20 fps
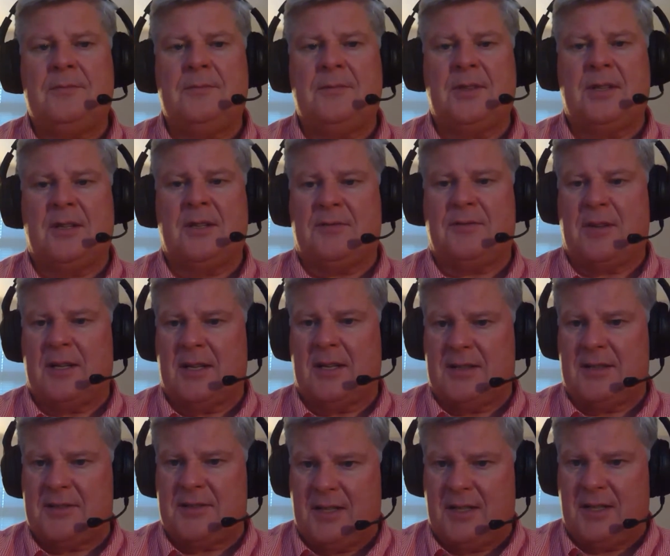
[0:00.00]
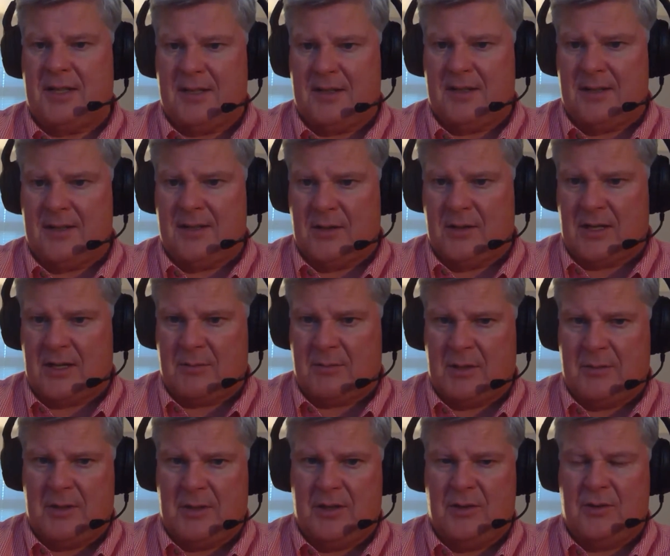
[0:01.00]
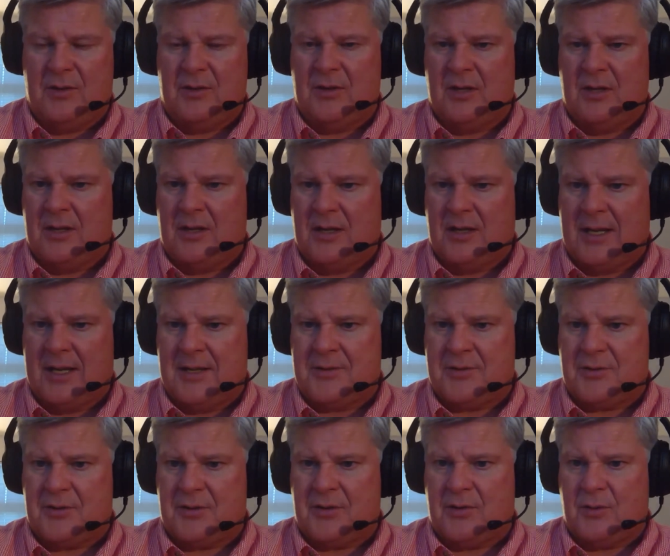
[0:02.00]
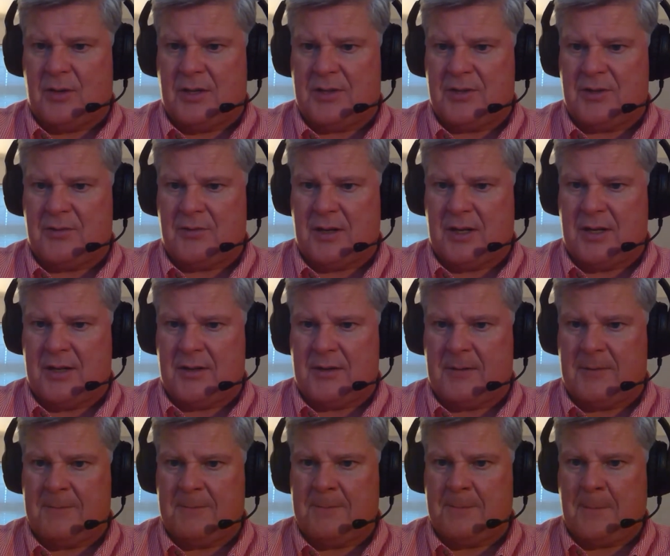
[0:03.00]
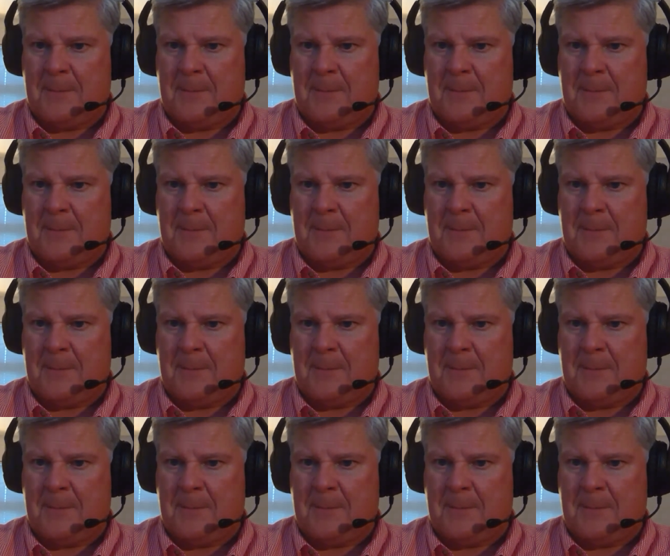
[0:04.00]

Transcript: And then if I see it, then like maybe you answer the question right here.